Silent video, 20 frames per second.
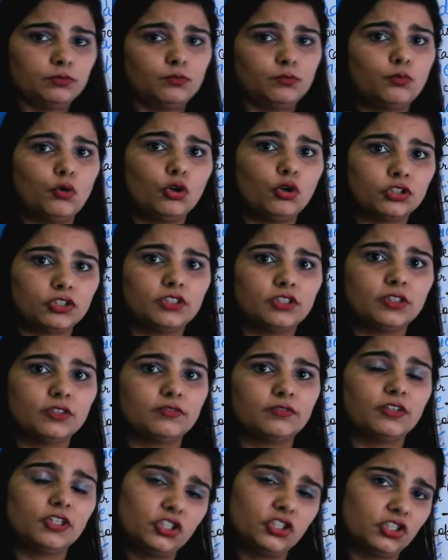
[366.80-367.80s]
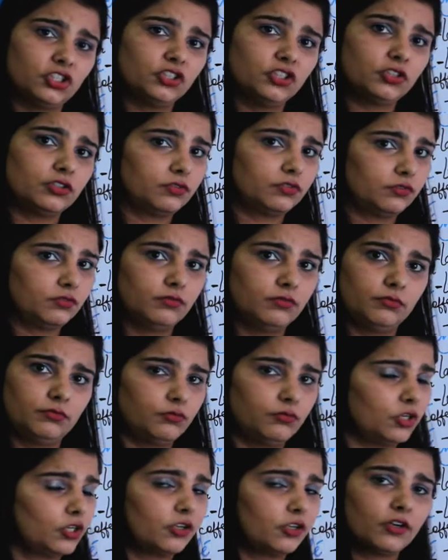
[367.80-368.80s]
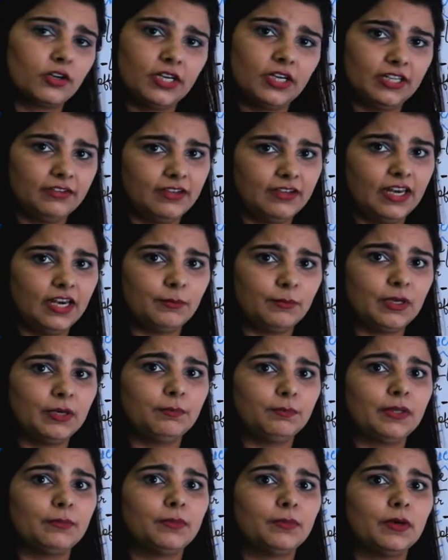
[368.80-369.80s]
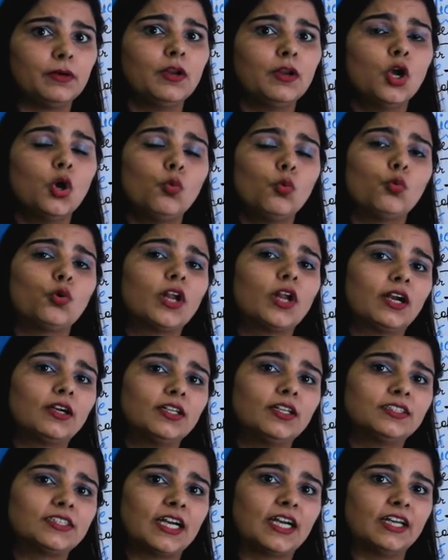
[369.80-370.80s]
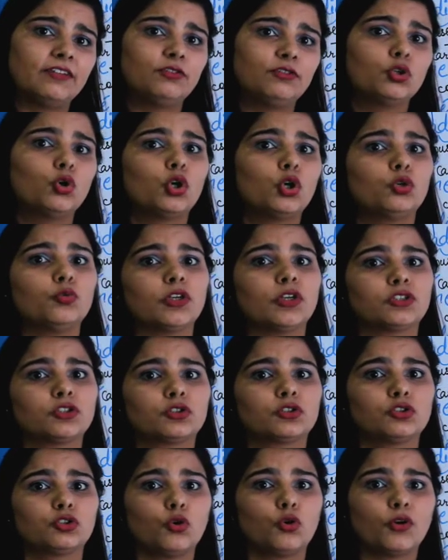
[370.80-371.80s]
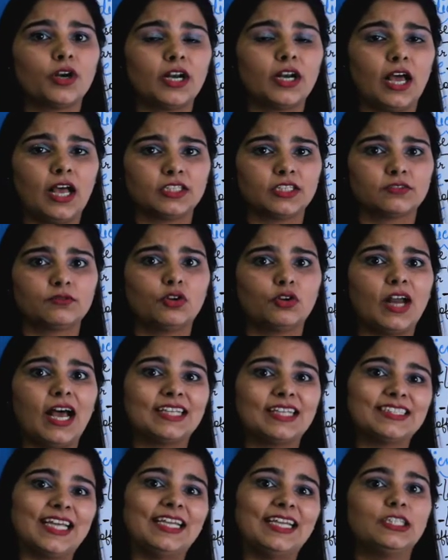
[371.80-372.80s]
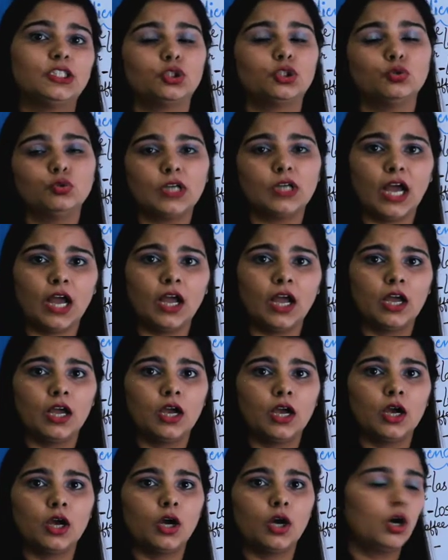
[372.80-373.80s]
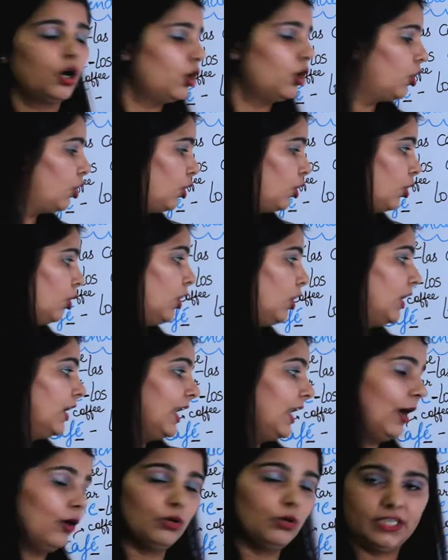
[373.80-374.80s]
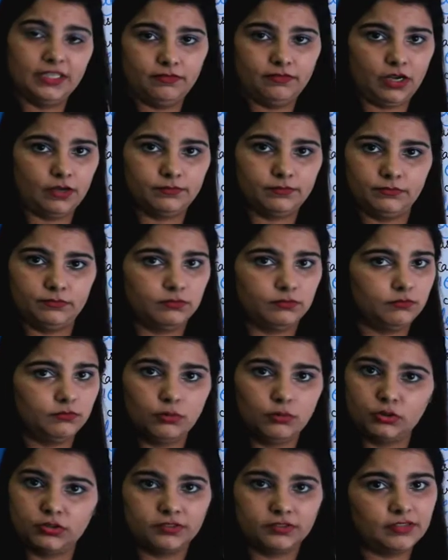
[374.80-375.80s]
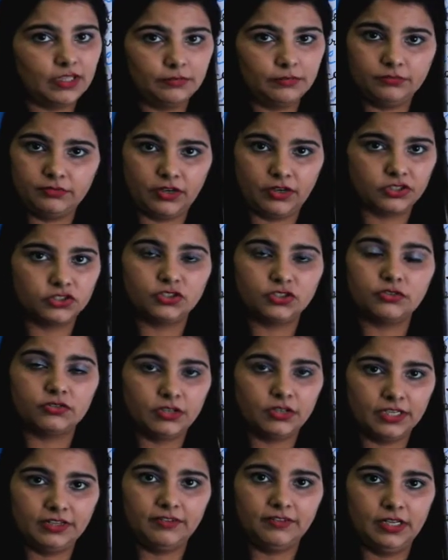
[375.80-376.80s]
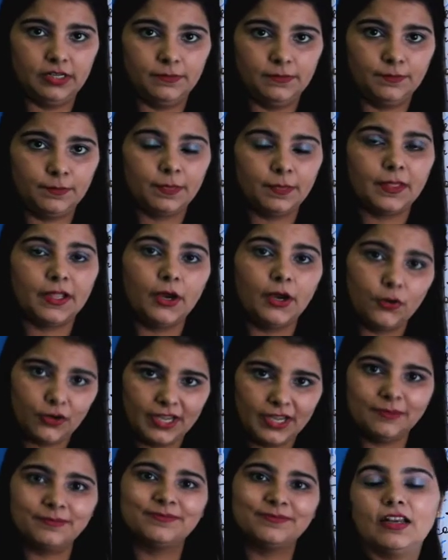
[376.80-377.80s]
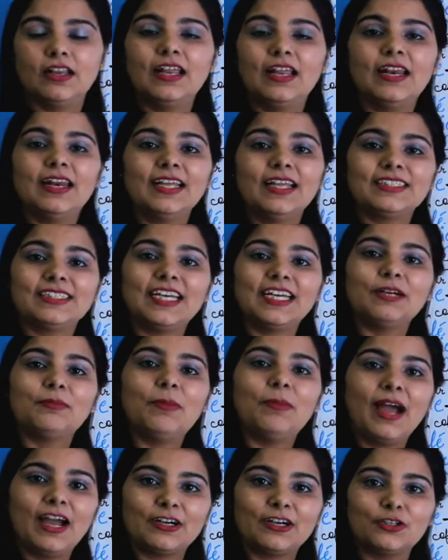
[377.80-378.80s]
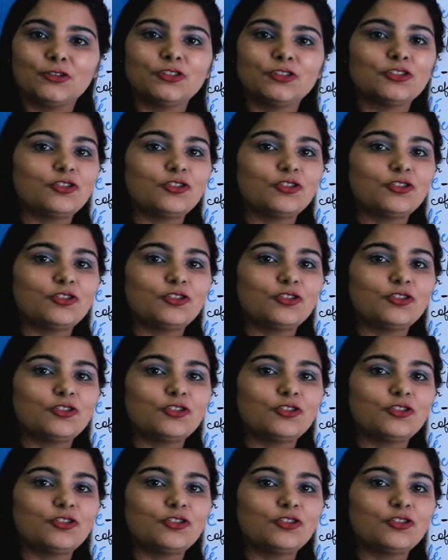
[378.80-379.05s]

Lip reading: both the versions work really well. I mean, people would understand if you go to a store and ask for aceituna or la oliva. Both of them function really well. Okay, let's get back to the